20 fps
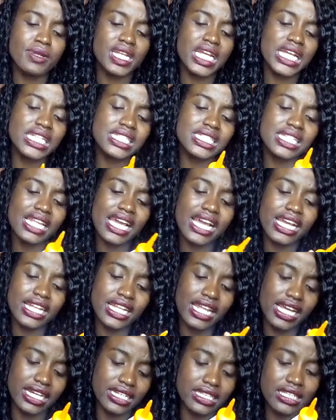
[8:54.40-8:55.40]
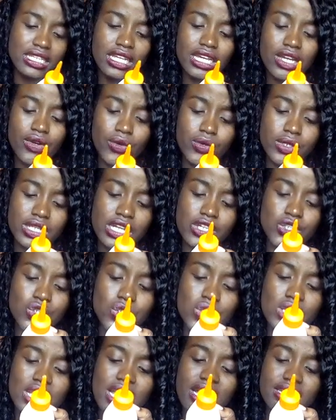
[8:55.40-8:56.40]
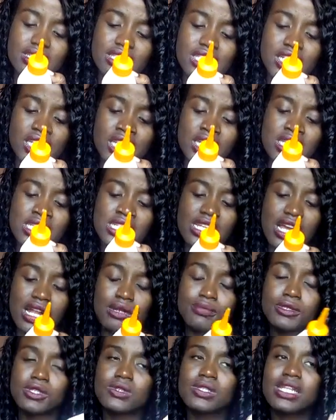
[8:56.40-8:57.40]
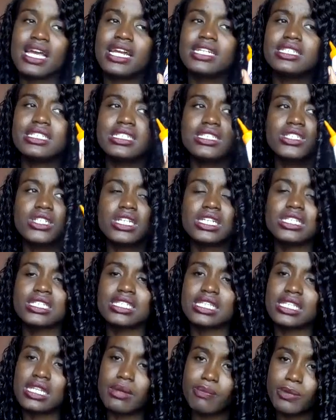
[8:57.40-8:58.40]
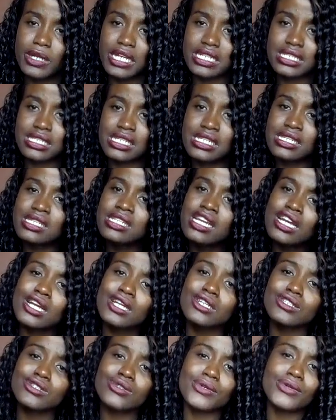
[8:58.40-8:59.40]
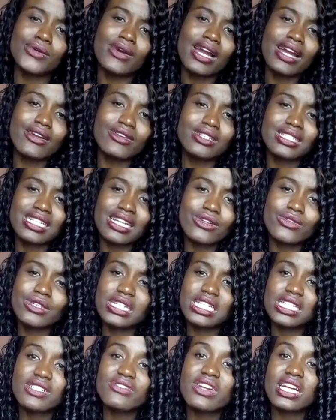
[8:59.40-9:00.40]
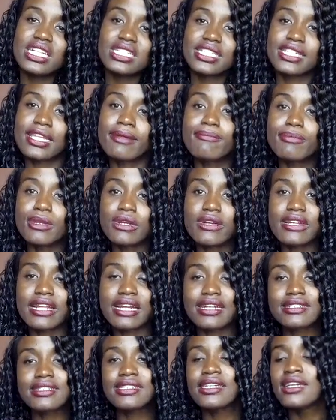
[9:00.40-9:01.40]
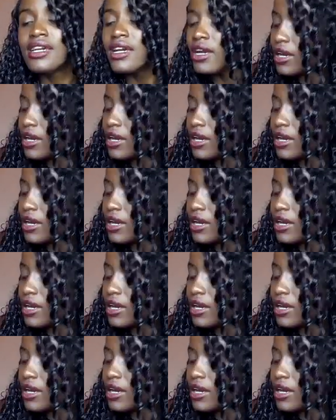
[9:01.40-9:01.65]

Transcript: braids line, like the All Natural anti-itch scalp soother, I didn't really see the prices, so because I couldn't find the product.